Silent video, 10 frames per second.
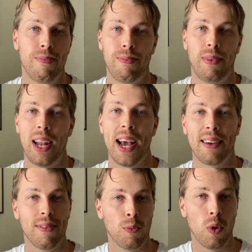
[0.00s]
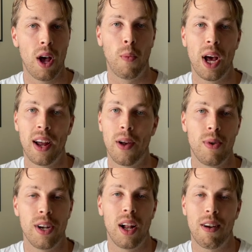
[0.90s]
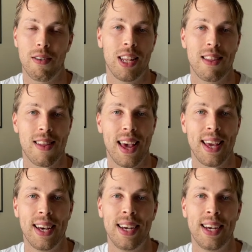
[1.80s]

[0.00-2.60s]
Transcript: like $100, let's say,